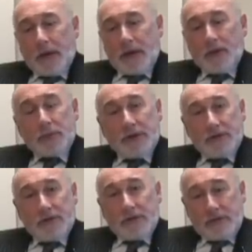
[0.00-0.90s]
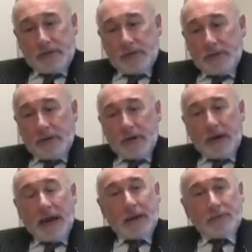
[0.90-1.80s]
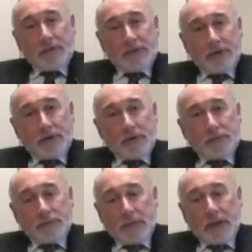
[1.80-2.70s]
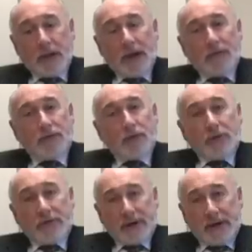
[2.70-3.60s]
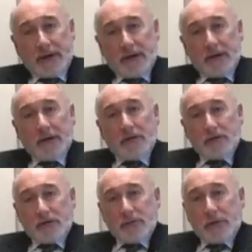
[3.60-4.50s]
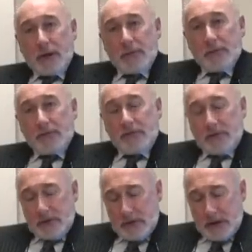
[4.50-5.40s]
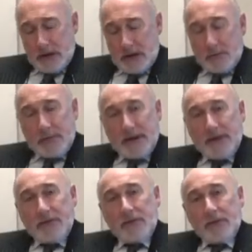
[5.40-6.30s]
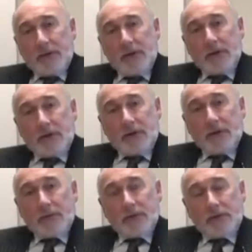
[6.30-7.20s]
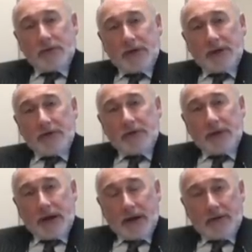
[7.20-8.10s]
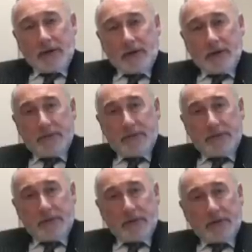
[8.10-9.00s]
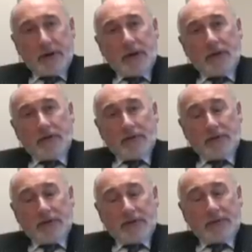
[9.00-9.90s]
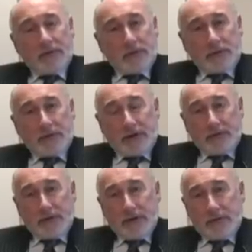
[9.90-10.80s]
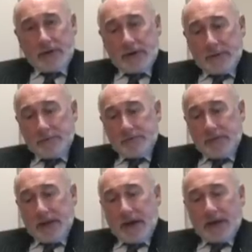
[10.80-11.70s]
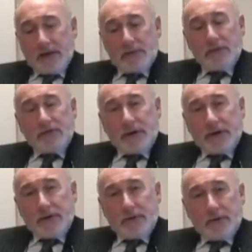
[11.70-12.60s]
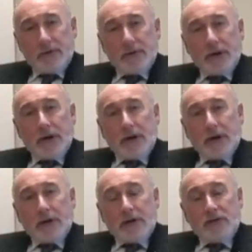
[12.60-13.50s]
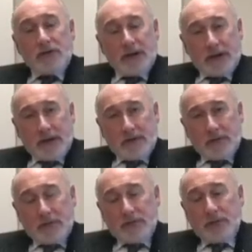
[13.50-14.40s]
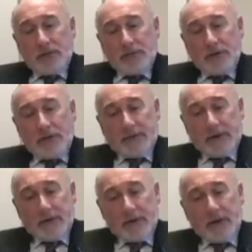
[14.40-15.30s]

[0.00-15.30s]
I hope this is helpful to you. If you have any such problems, please come to see us at our office on 77 Dorset Street, and I'll refer you to the G case, which we were involved in